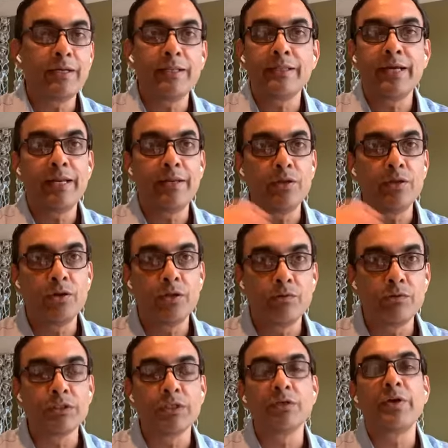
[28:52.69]
And then, there
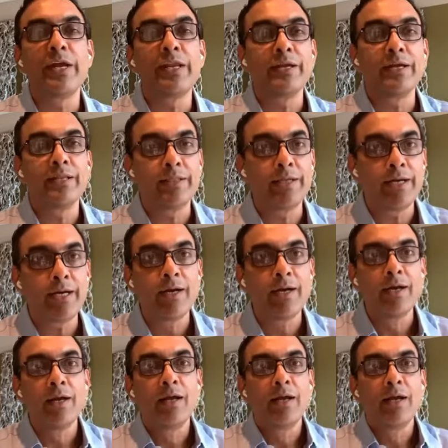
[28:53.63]
was a gradient there.